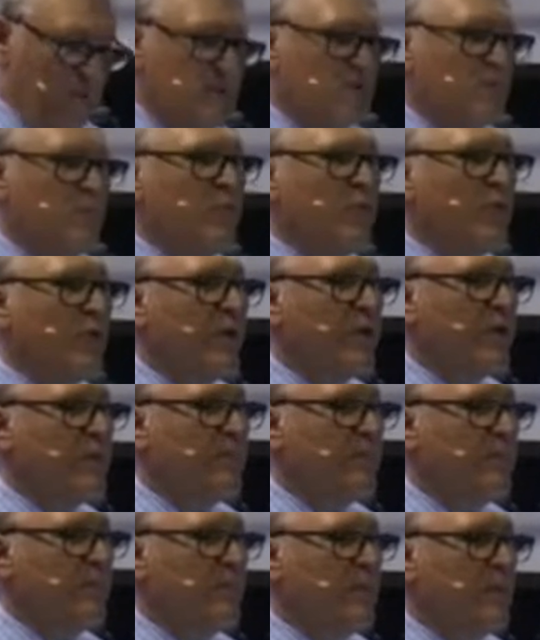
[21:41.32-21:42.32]
this morning.
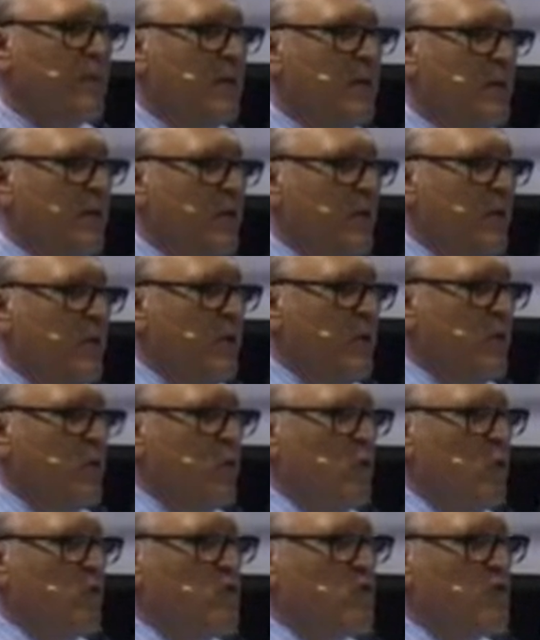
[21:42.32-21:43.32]

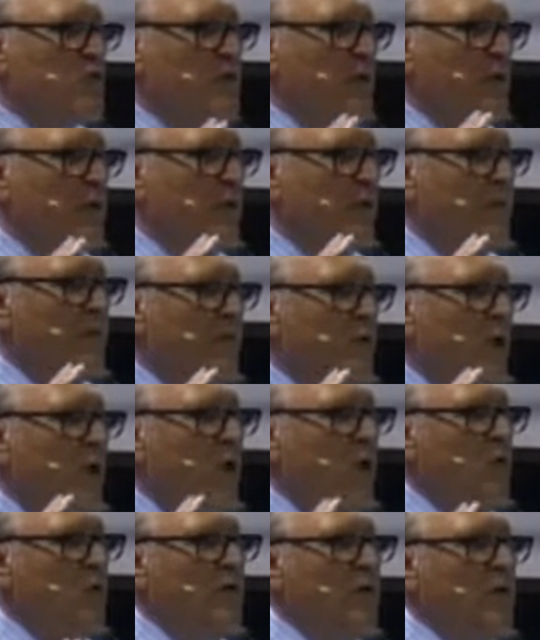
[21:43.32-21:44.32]
Because the
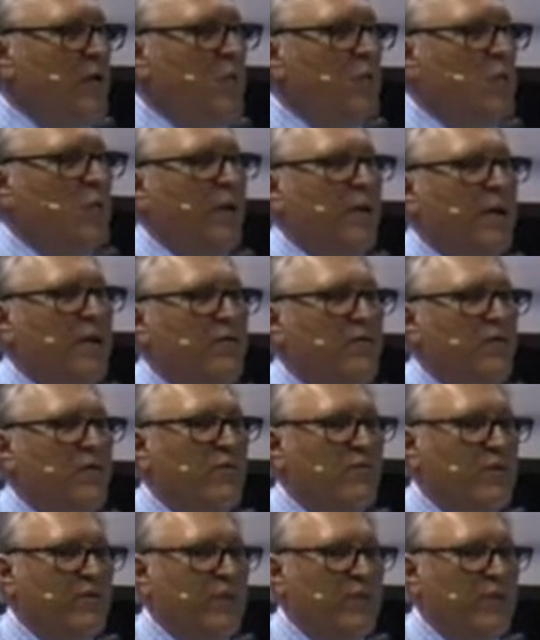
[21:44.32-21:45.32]
only way for
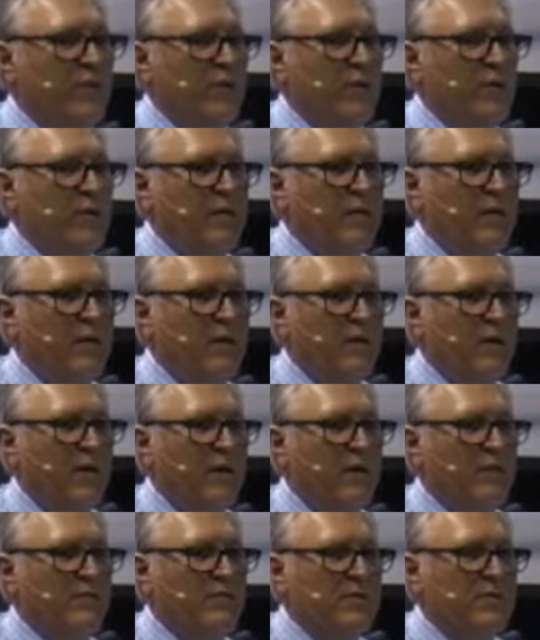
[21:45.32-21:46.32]
victory in our
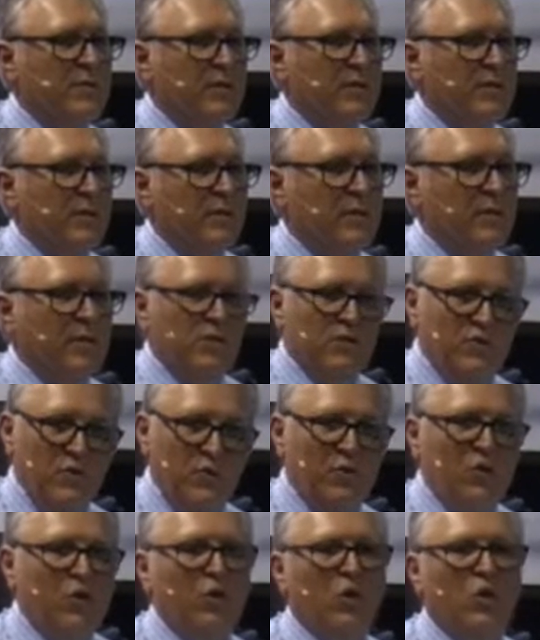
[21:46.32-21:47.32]
lives is
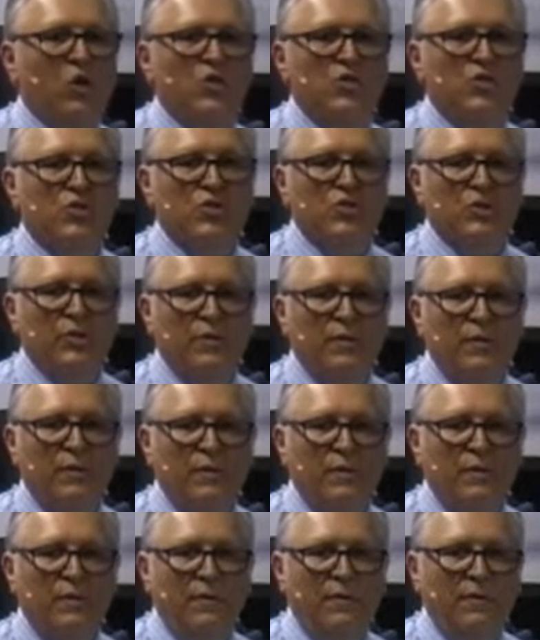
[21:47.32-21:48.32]
through the cross.
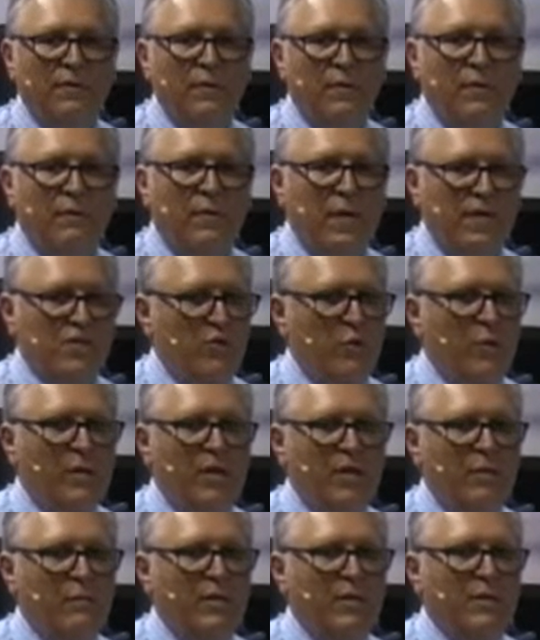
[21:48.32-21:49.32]
That's where
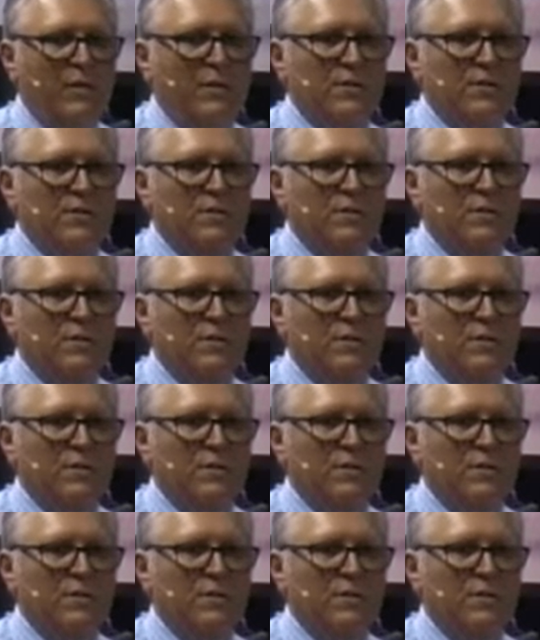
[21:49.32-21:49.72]
it begins.